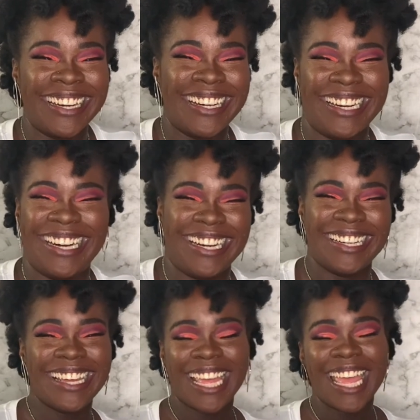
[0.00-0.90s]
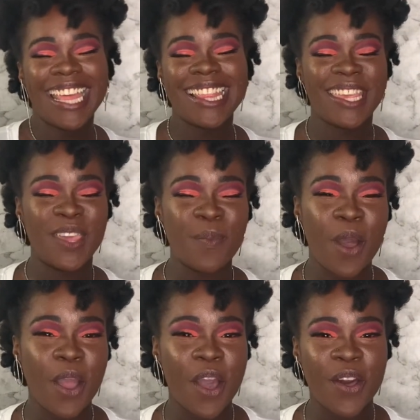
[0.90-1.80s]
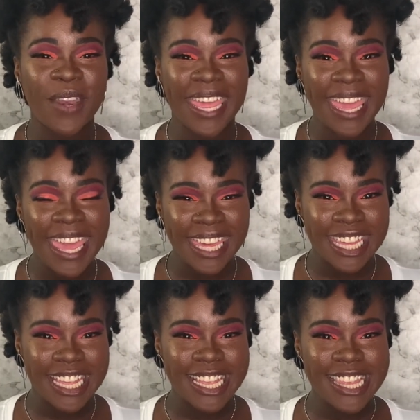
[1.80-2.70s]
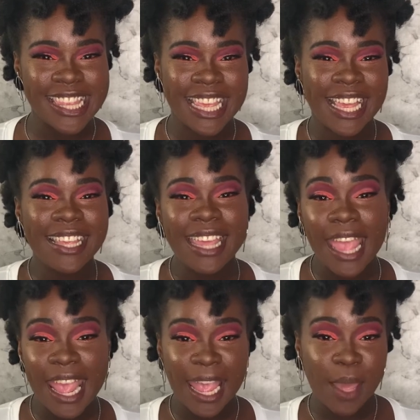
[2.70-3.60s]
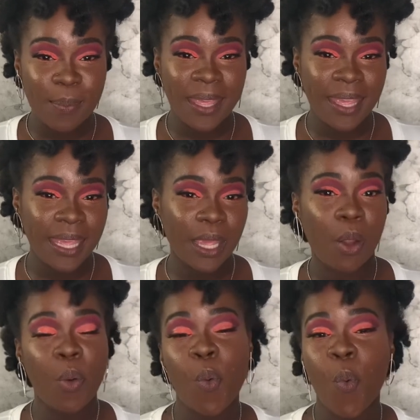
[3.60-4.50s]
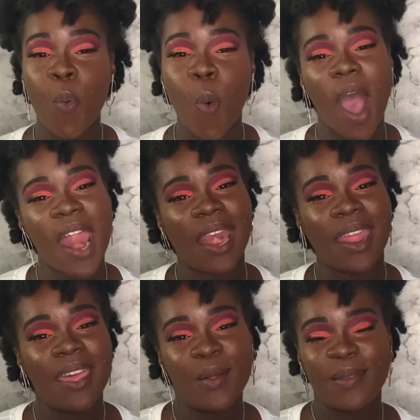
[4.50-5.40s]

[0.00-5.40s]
the coupon code is CAMI1.